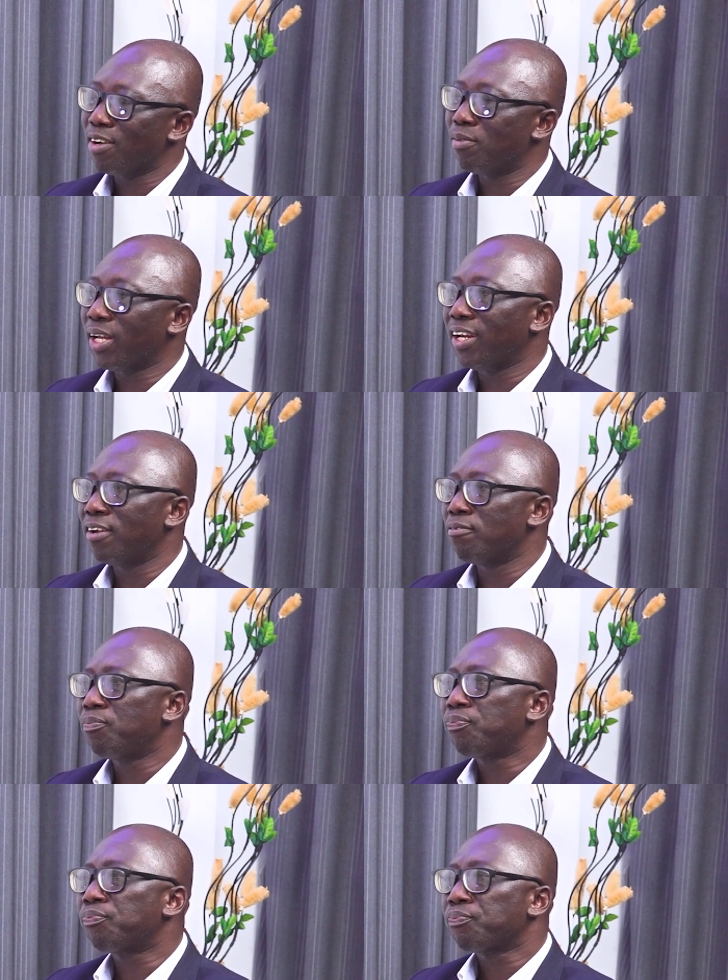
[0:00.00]
So you've
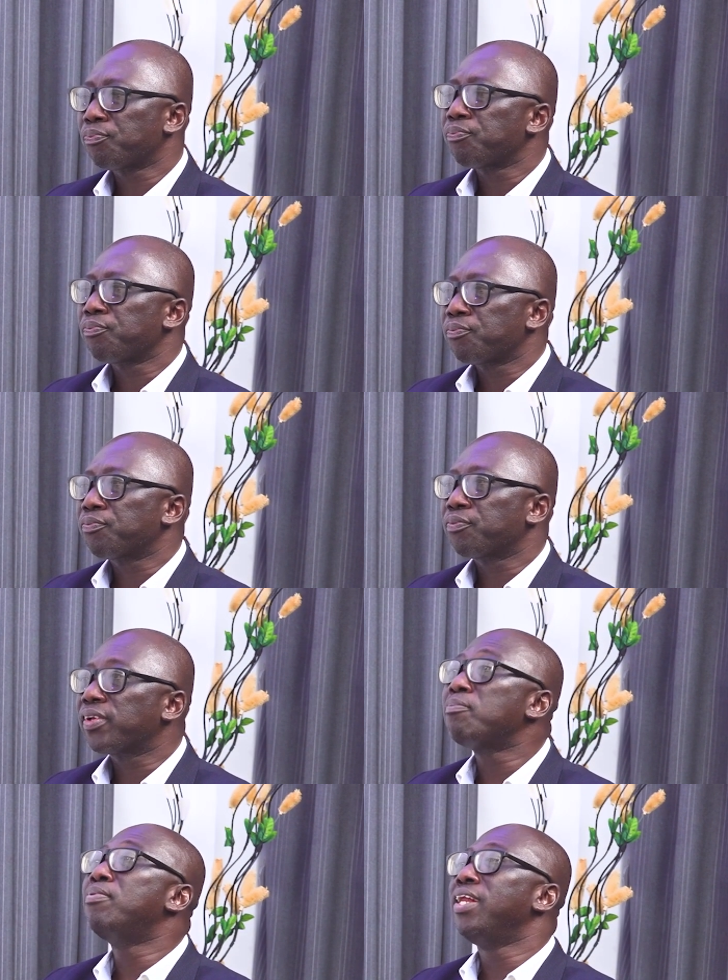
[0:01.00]
mentioned
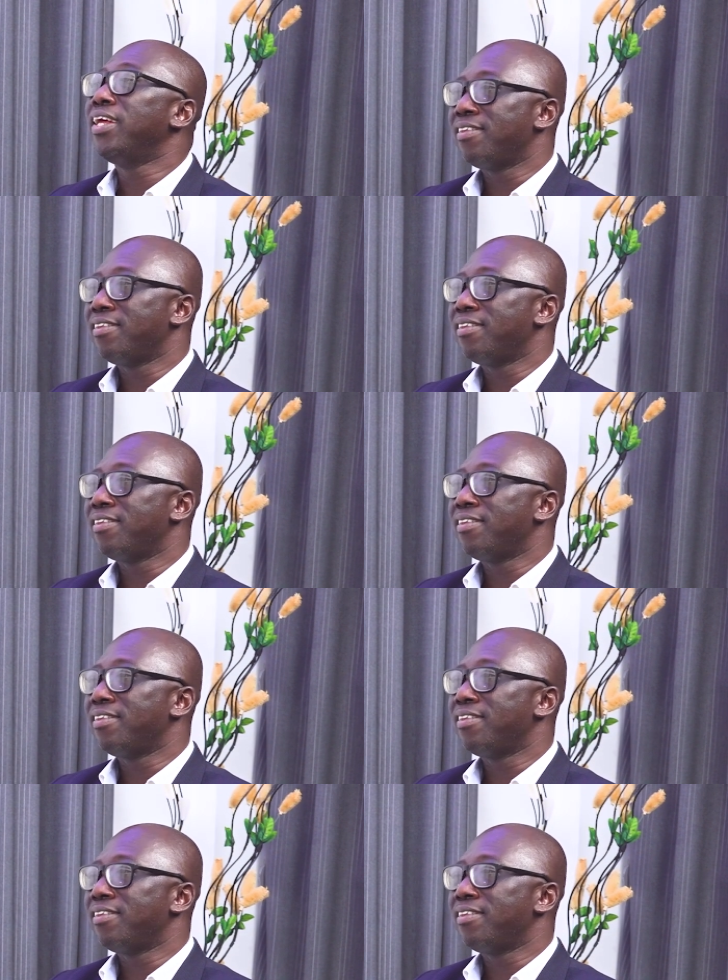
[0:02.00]
sustainability.